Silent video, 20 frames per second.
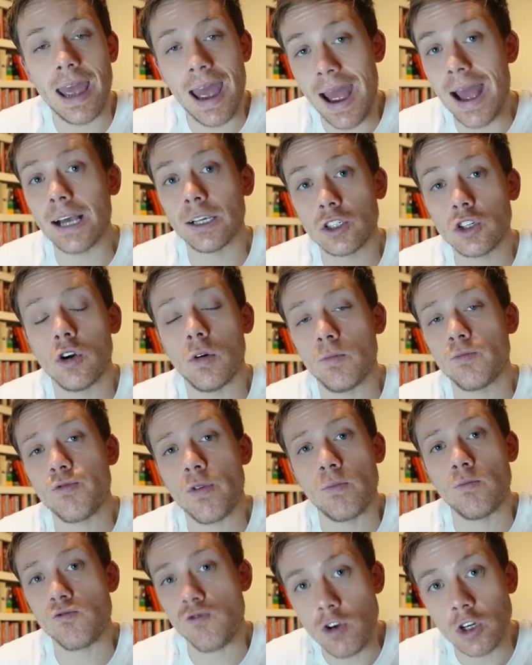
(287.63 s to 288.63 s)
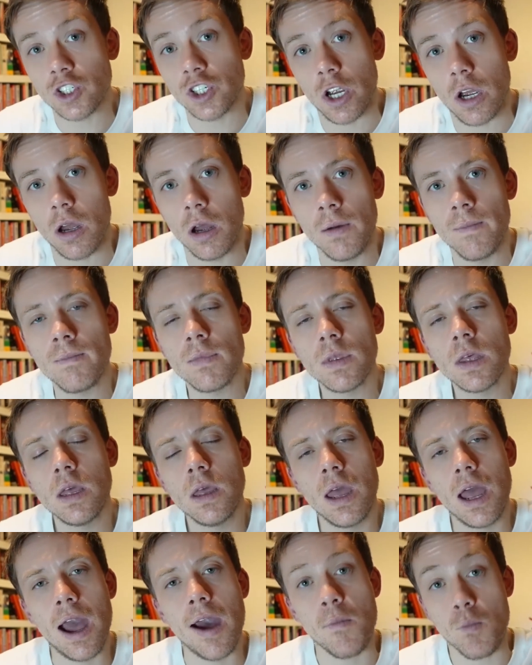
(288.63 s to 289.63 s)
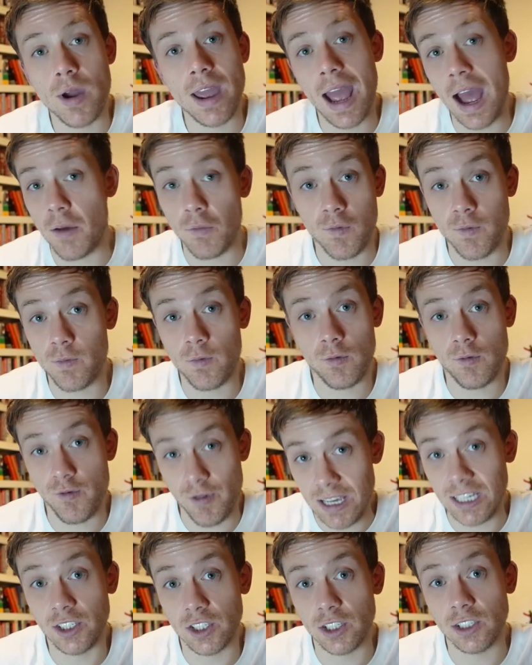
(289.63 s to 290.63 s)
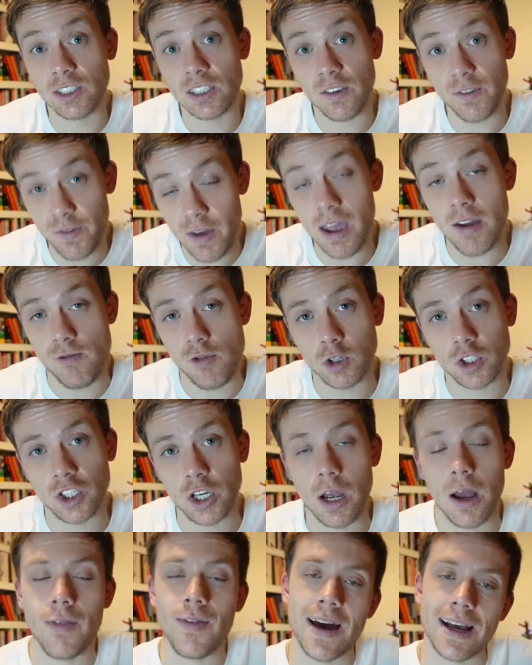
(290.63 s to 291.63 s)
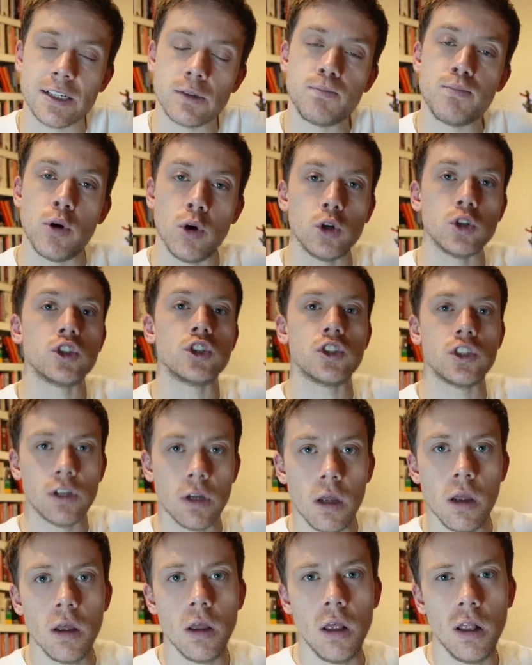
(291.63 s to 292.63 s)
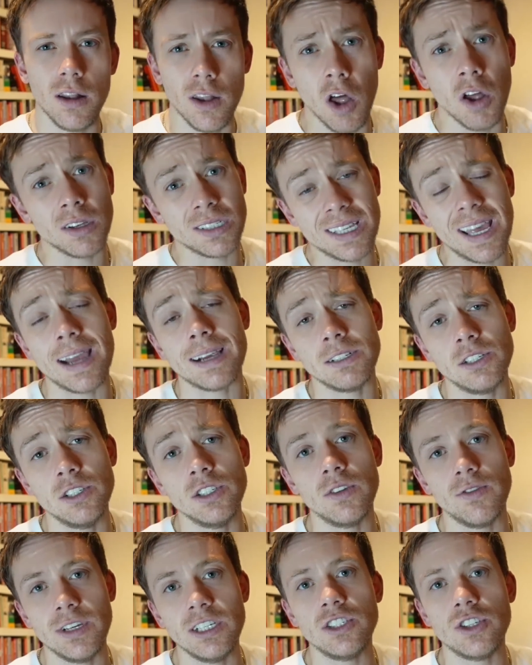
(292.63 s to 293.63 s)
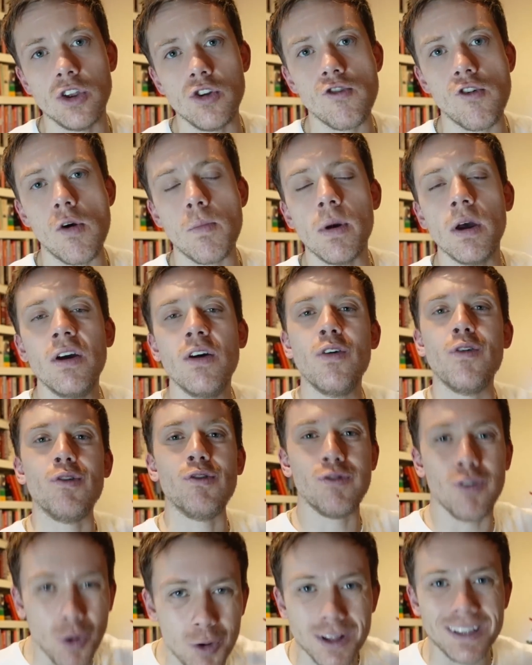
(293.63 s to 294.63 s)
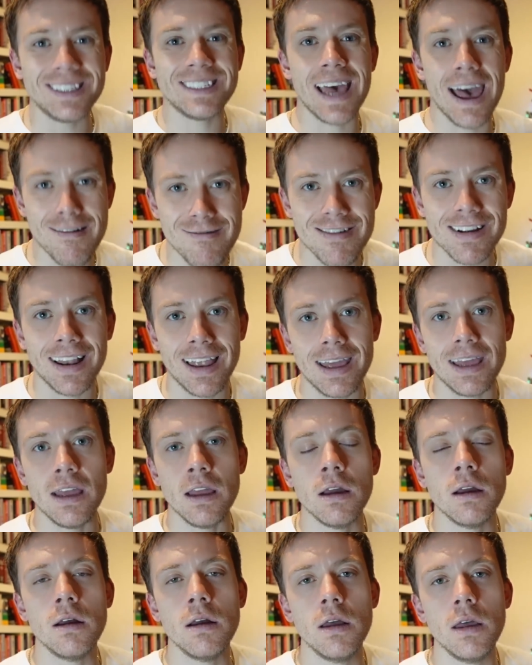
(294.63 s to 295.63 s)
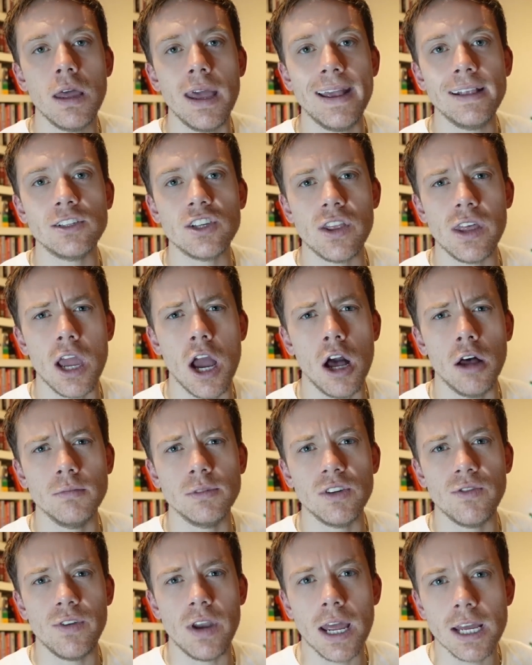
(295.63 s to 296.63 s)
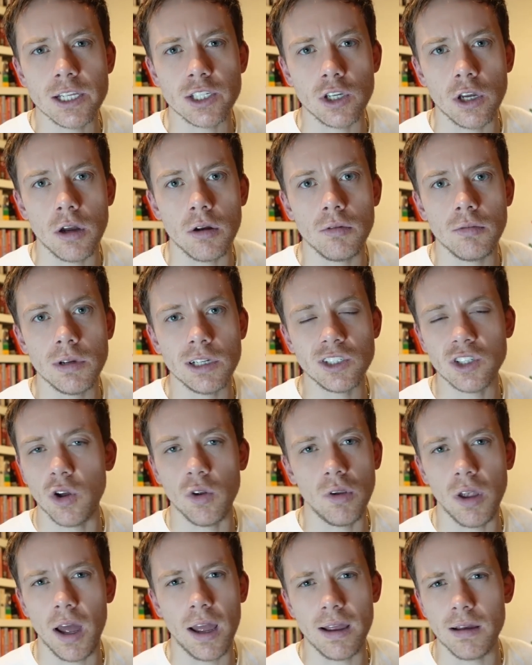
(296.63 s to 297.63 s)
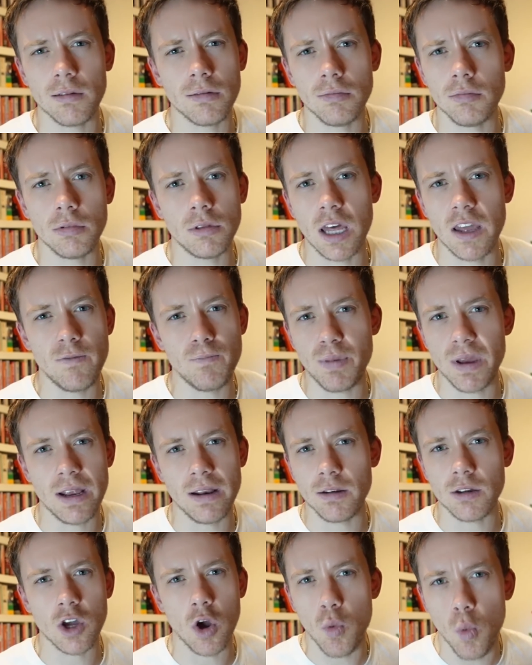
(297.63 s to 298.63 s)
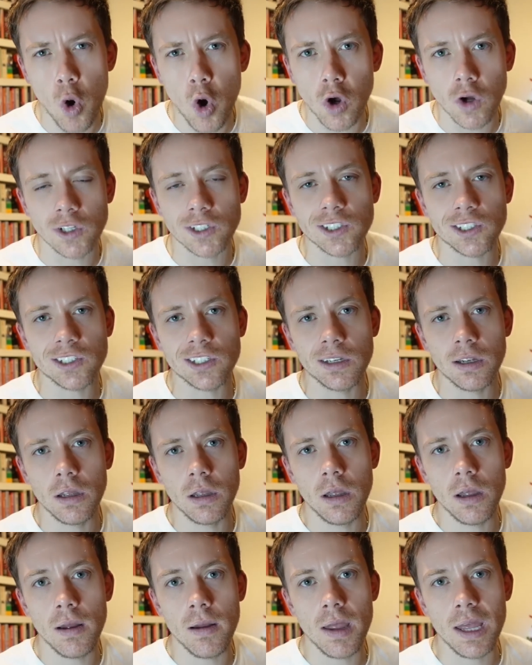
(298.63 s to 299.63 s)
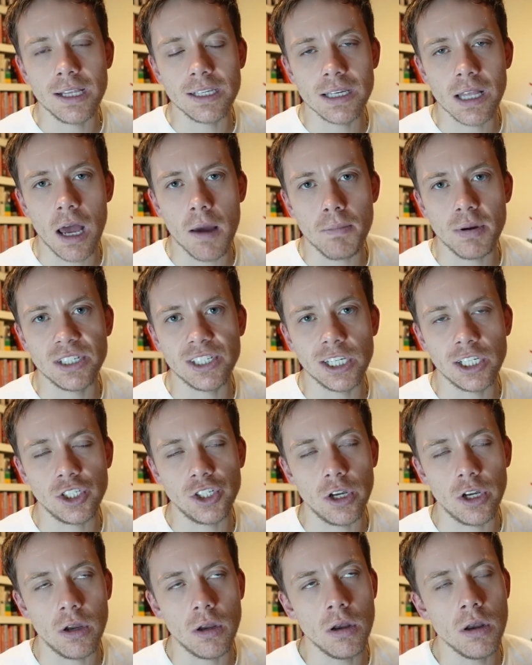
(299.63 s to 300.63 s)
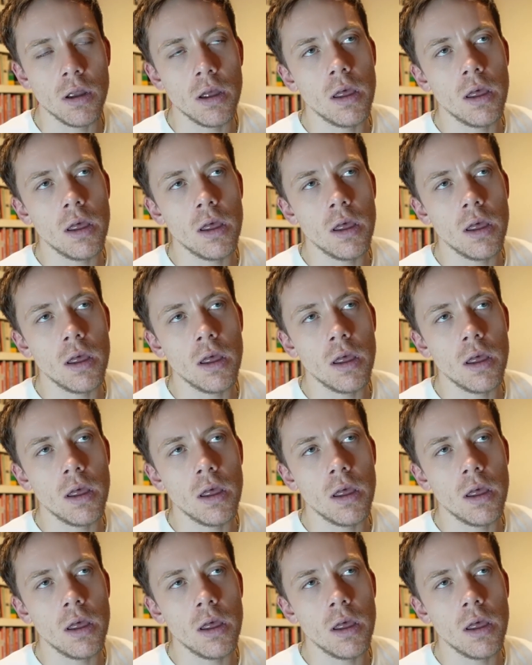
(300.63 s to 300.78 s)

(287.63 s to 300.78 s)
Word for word: It has come from Russia, and we have reasons to fear Russia. And that's pushed large sections of Eastern Europe voluntarily into the arms of NATO. It's not like they've been coerced into that position.